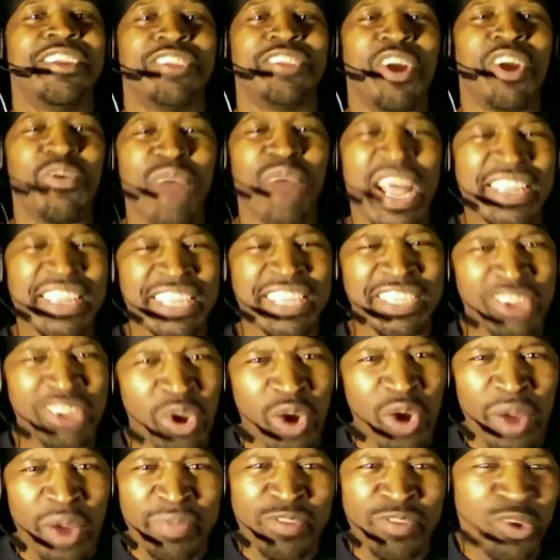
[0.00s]
No wonder
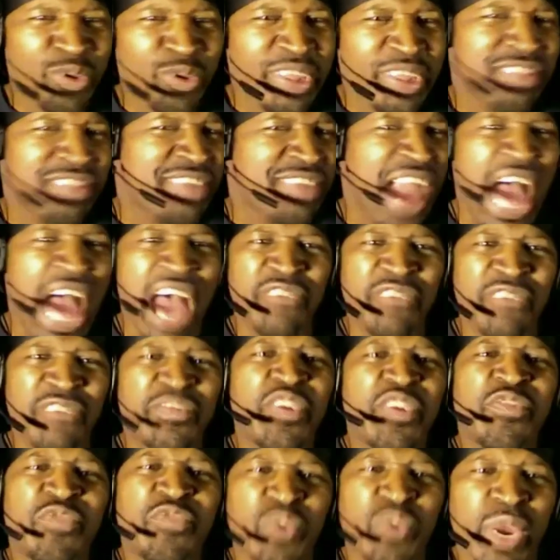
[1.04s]
North do this job
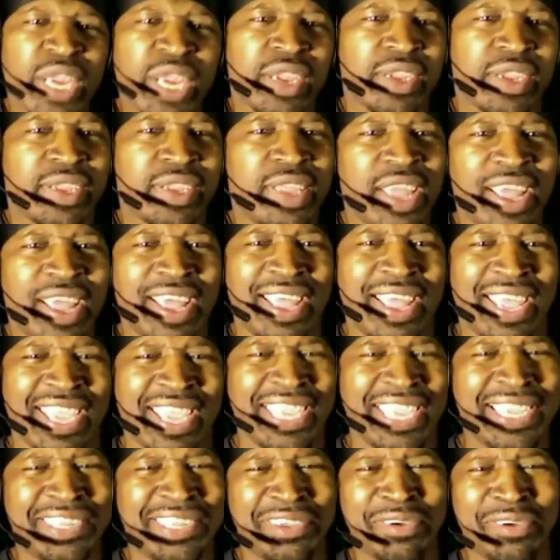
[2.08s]
for free.
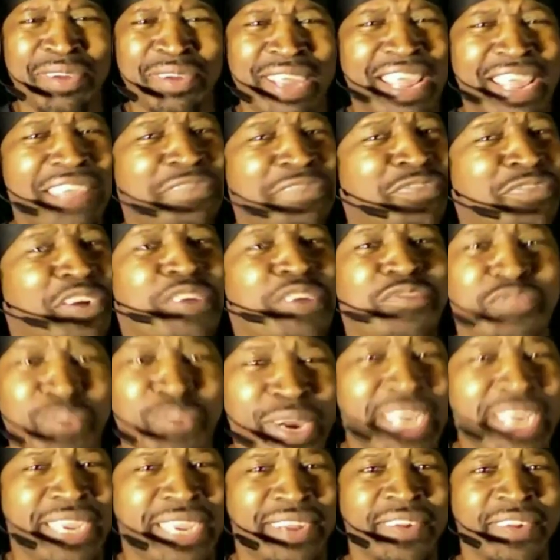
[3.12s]
He do this for
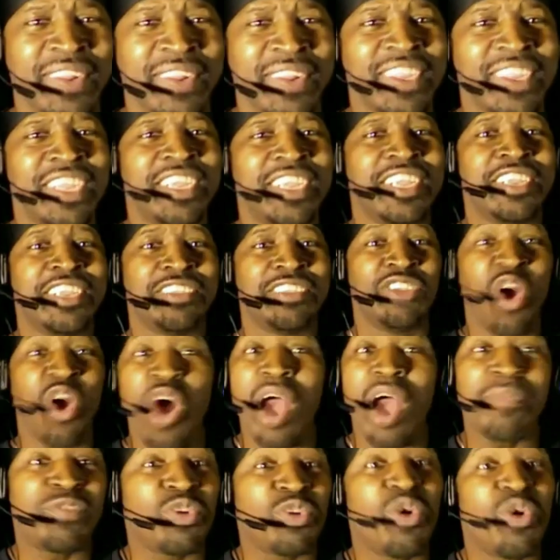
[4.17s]
free.
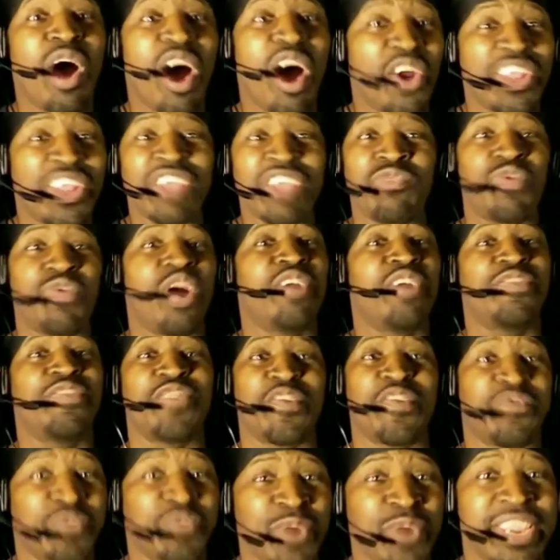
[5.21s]
North do all this work
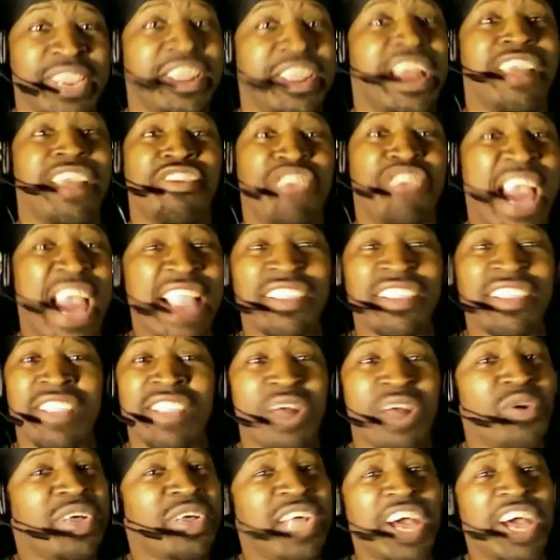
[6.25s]
for free. Just
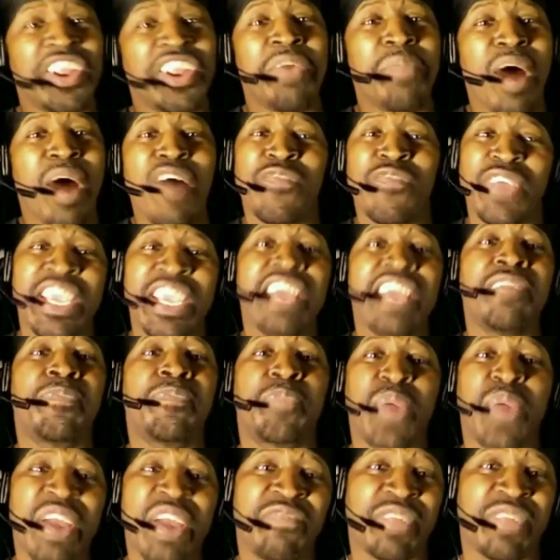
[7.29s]
don't cut him off of his
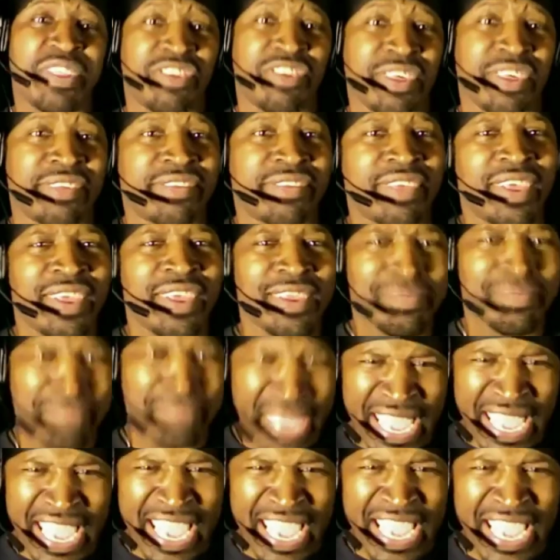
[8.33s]
privileges.
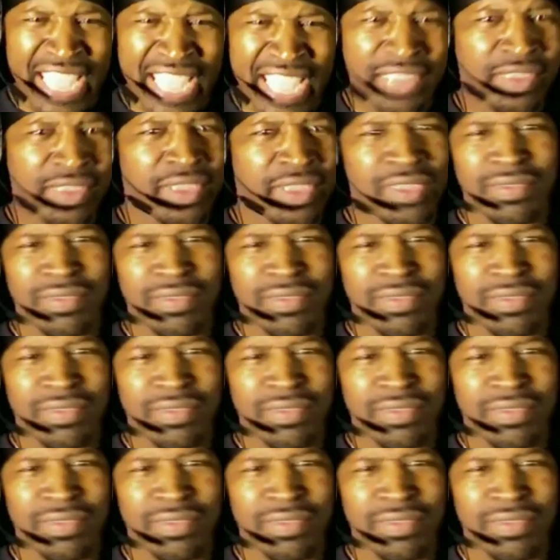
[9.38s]
Man,